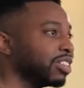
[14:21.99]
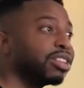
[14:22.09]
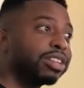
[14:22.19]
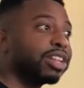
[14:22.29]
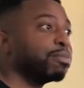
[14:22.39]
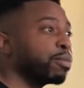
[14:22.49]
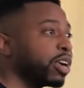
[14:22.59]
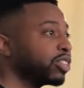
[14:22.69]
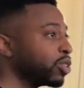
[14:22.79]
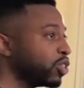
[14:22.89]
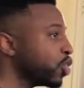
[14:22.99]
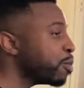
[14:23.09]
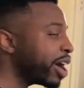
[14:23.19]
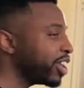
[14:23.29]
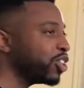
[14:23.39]
And remember I told you,
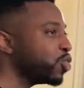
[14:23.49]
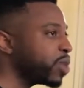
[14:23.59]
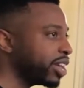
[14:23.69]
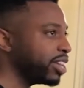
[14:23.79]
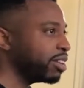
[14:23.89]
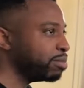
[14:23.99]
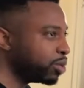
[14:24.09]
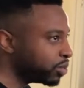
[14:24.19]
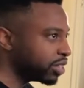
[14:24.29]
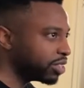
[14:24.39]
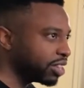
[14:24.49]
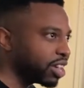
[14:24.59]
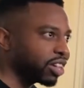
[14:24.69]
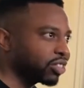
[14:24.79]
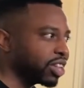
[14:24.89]
nobody knew I did music,
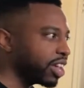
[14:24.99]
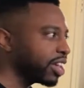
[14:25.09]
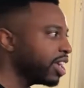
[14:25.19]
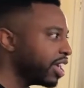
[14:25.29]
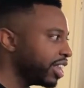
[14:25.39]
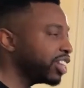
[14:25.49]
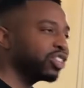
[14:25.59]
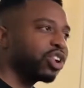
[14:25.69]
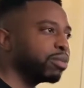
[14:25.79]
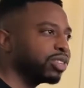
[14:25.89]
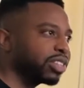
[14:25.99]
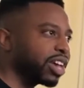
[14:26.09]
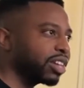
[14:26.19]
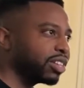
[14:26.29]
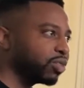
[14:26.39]
dog. Yeah. So, like, they just know I'm just,
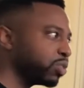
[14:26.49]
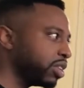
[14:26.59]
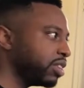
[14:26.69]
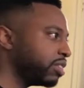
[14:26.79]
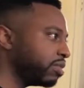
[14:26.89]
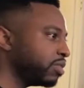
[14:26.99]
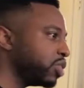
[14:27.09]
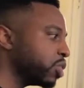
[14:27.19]
like, this really,